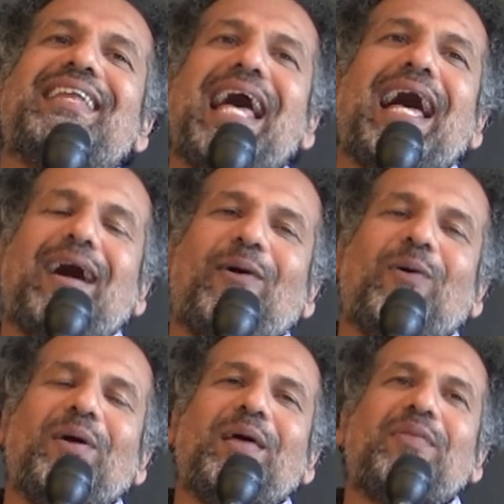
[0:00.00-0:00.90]

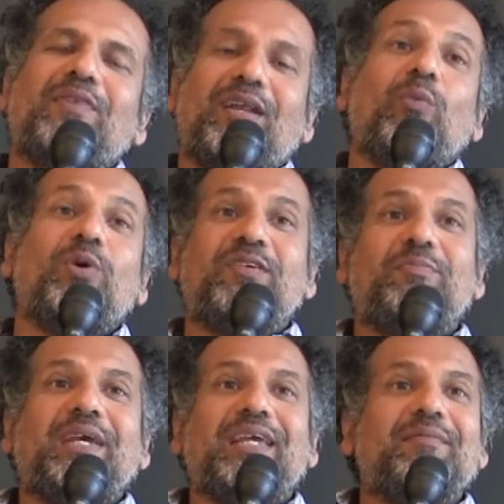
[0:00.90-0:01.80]
now than I would
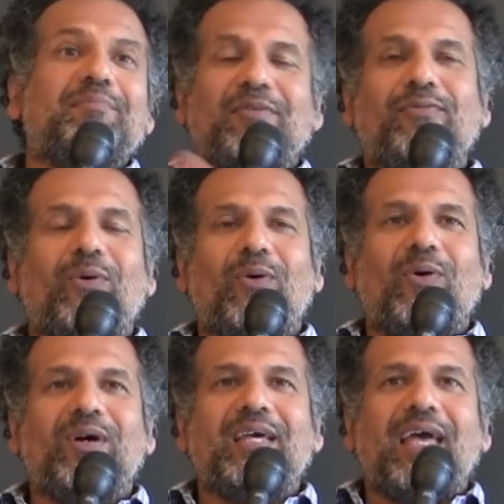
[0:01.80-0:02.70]
have been
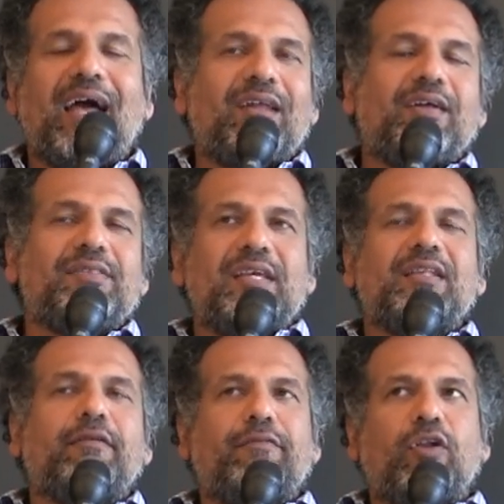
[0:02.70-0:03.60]
before. And I
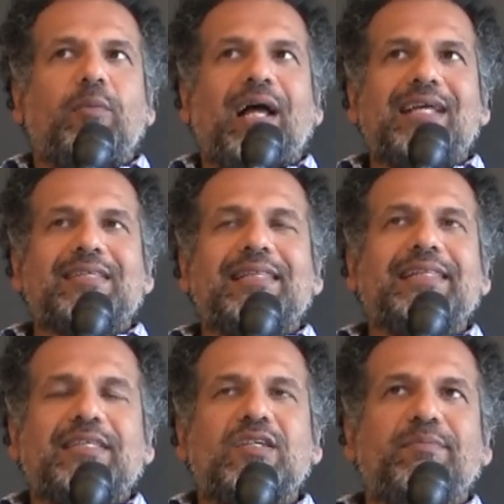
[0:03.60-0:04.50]
think the film has a
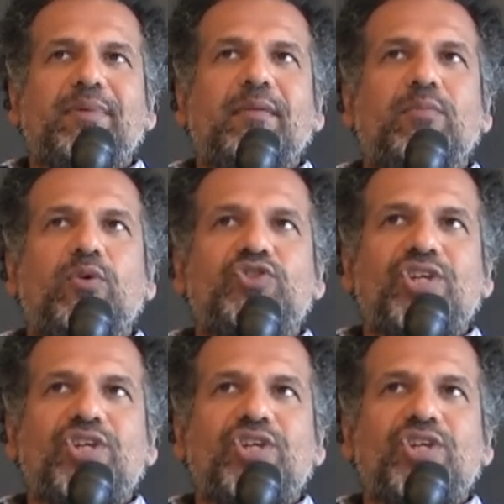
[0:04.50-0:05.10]
little bit more